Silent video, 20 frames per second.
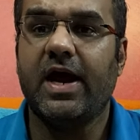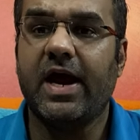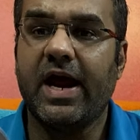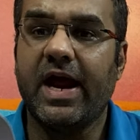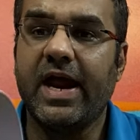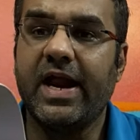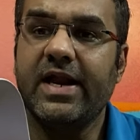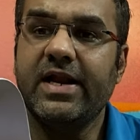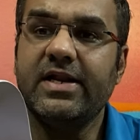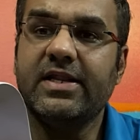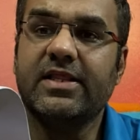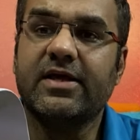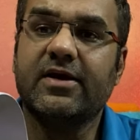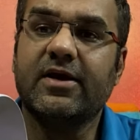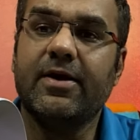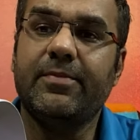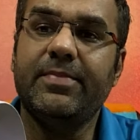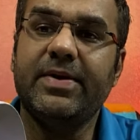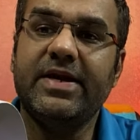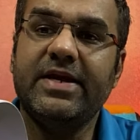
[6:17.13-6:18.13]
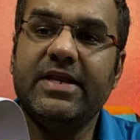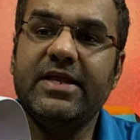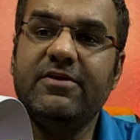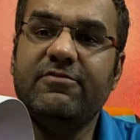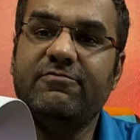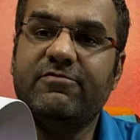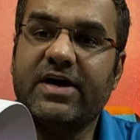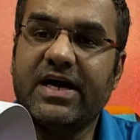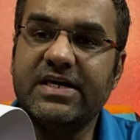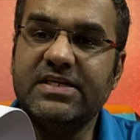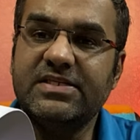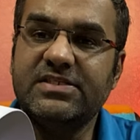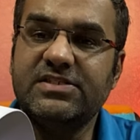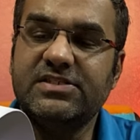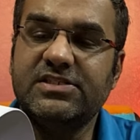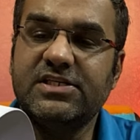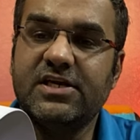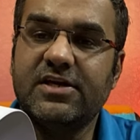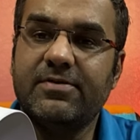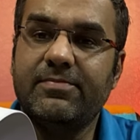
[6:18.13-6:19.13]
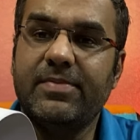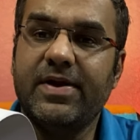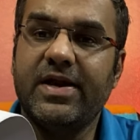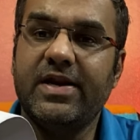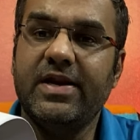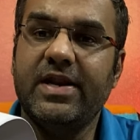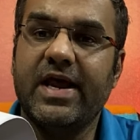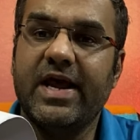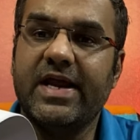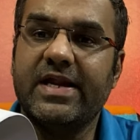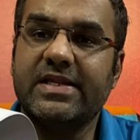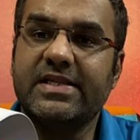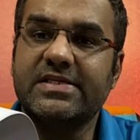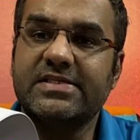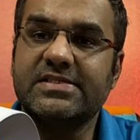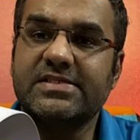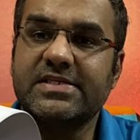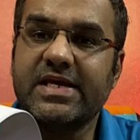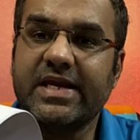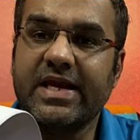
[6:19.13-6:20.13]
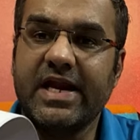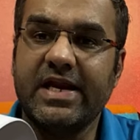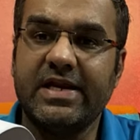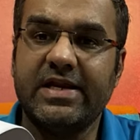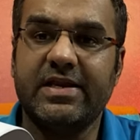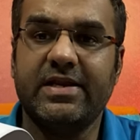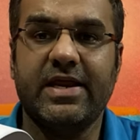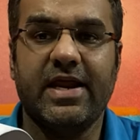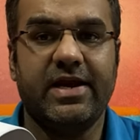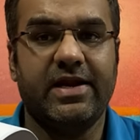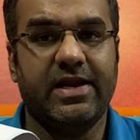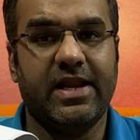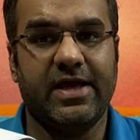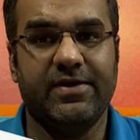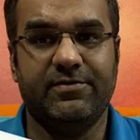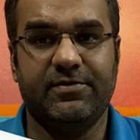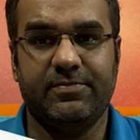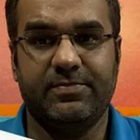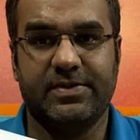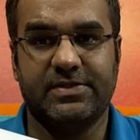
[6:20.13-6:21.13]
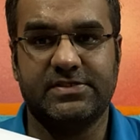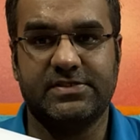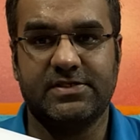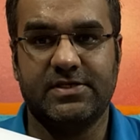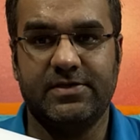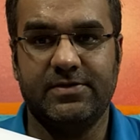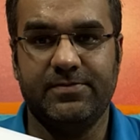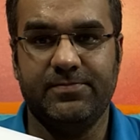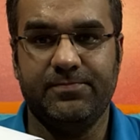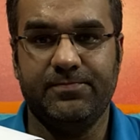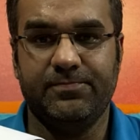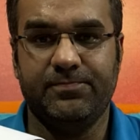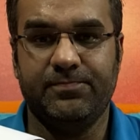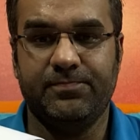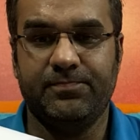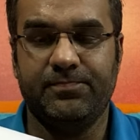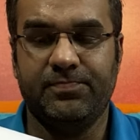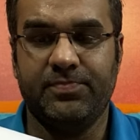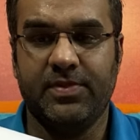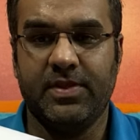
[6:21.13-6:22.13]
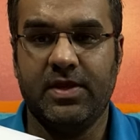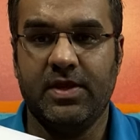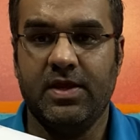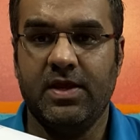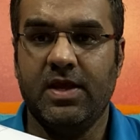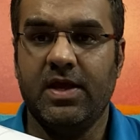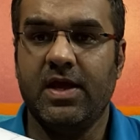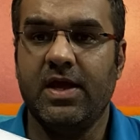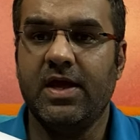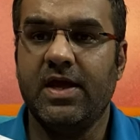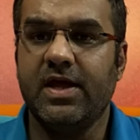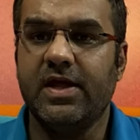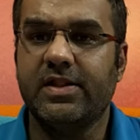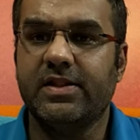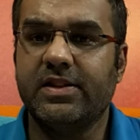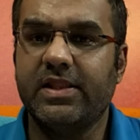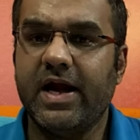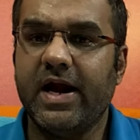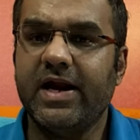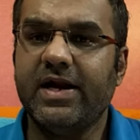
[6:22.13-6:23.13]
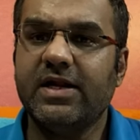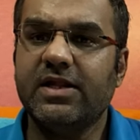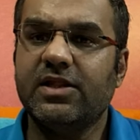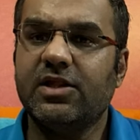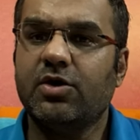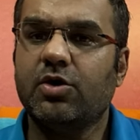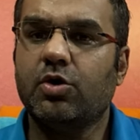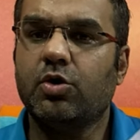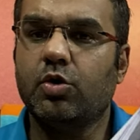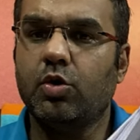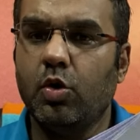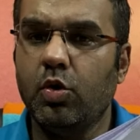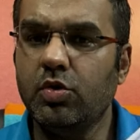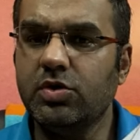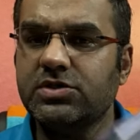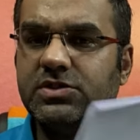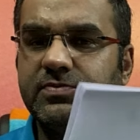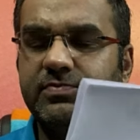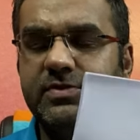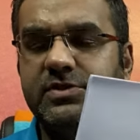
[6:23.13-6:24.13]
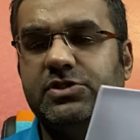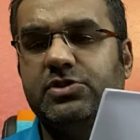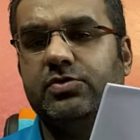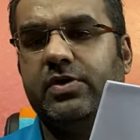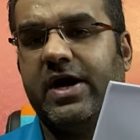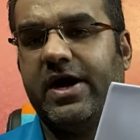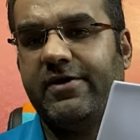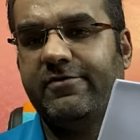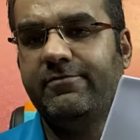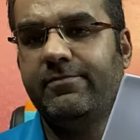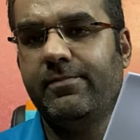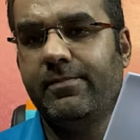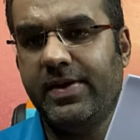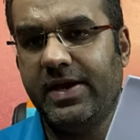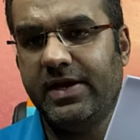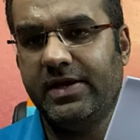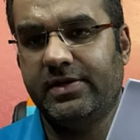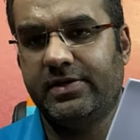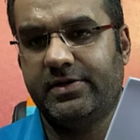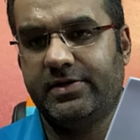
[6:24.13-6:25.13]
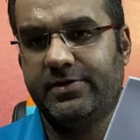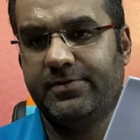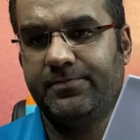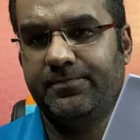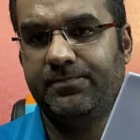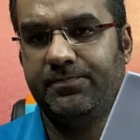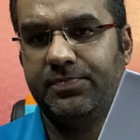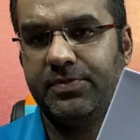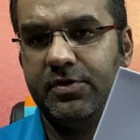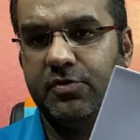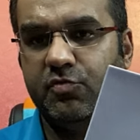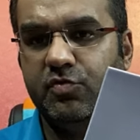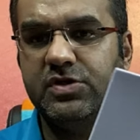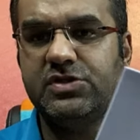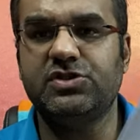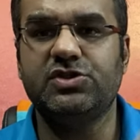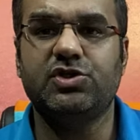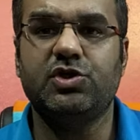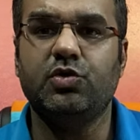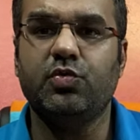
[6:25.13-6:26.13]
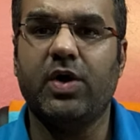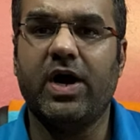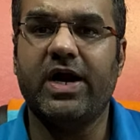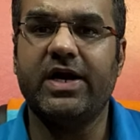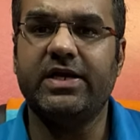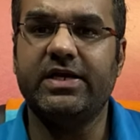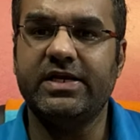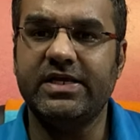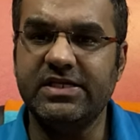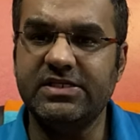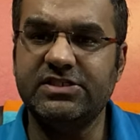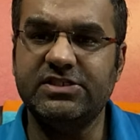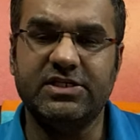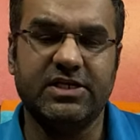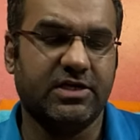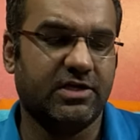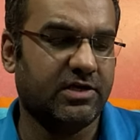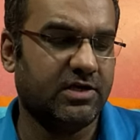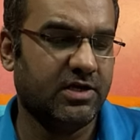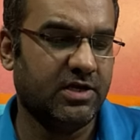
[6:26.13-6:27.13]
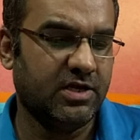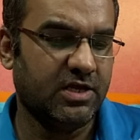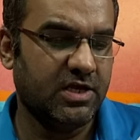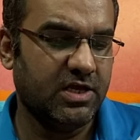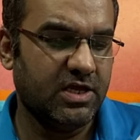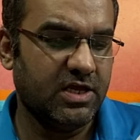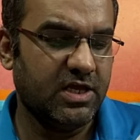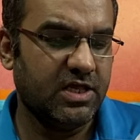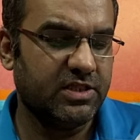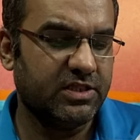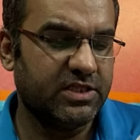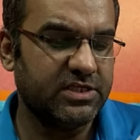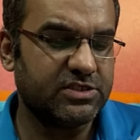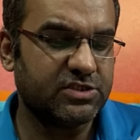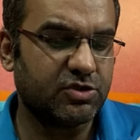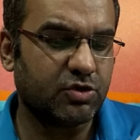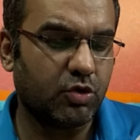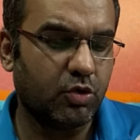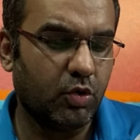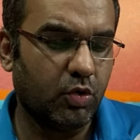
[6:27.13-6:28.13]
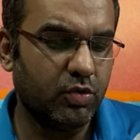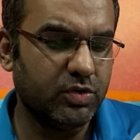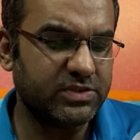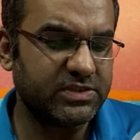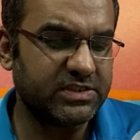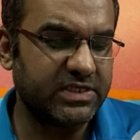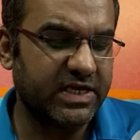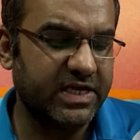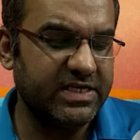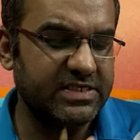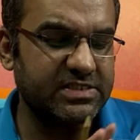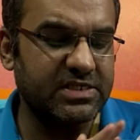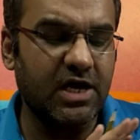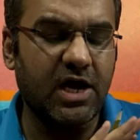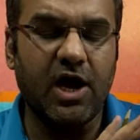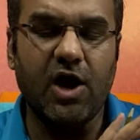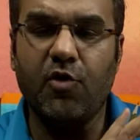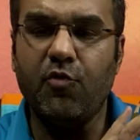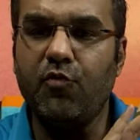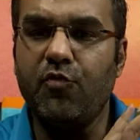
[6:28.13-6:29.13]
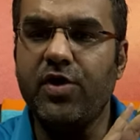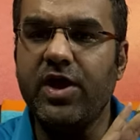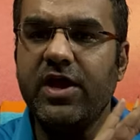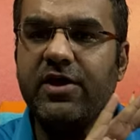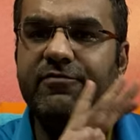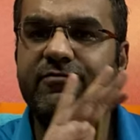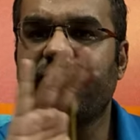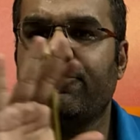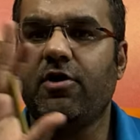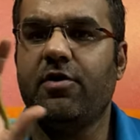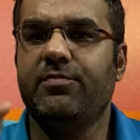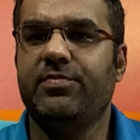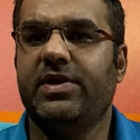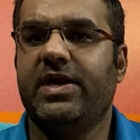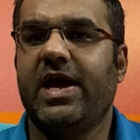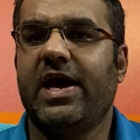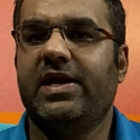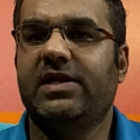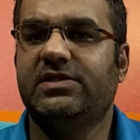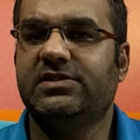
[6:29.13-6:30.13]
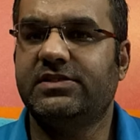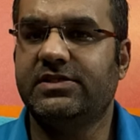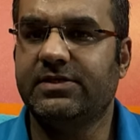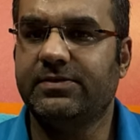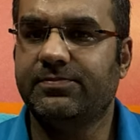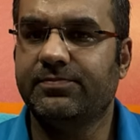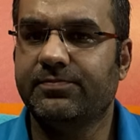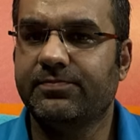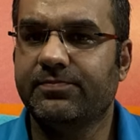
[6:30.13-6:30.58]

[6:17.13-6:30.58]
and the committee vice chairman, and the secretariat level person, that the course which you have made, which you are teaching, this course is away from reality.